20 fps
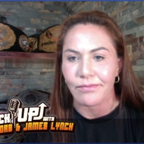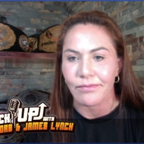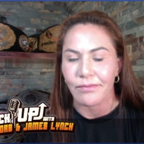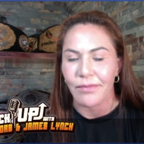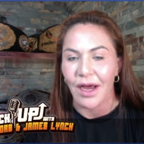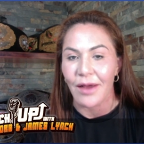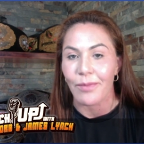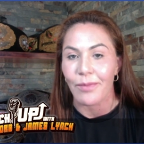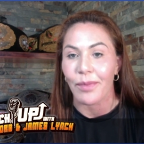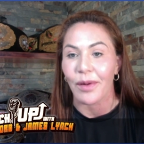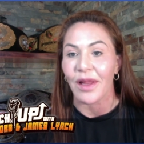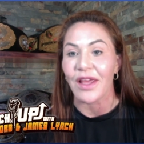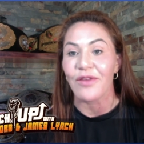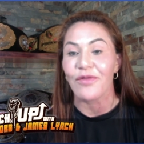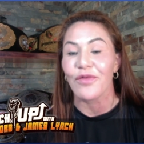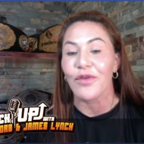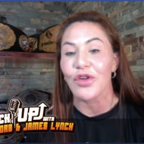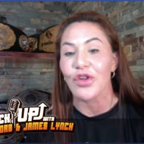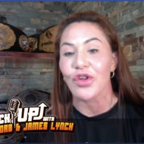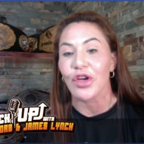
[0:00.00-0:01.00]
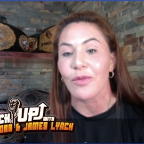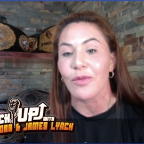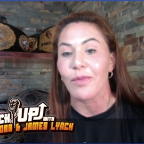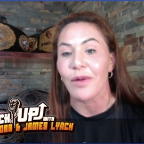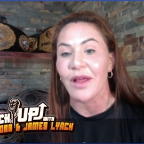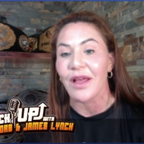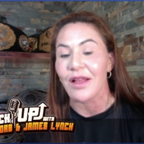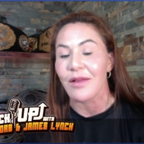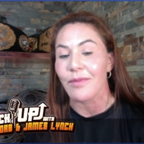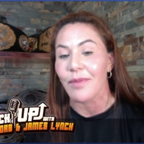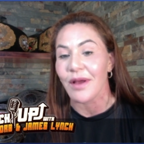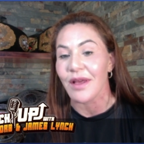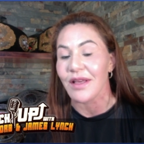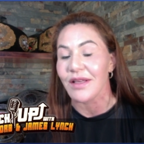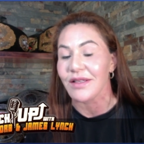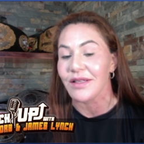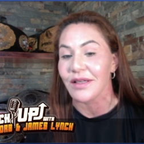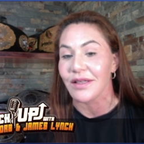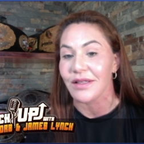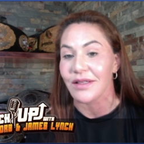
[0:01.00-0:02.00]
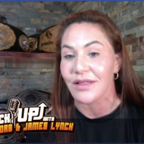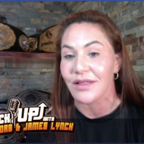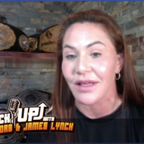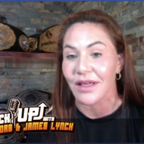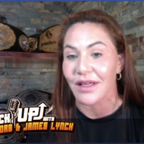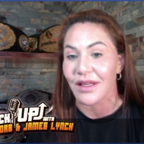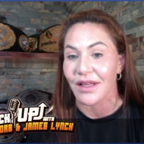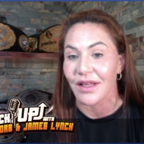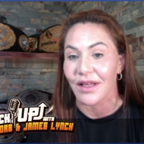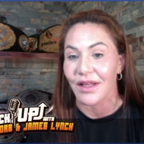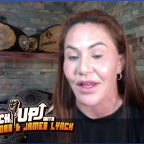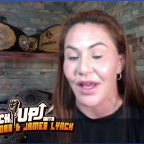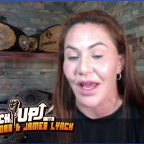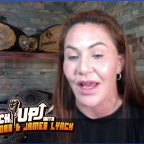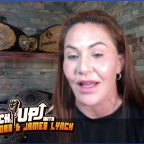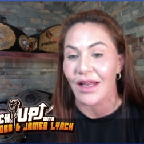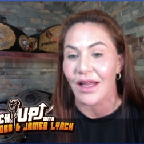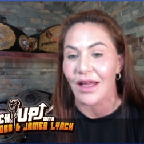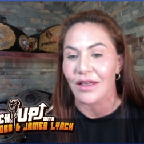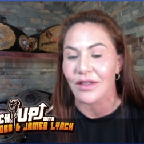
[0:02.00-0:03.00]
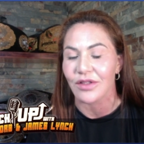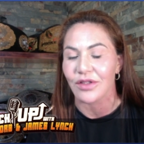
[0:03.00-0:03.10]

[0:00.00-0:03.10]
my plan, future plan, based and then Kayla.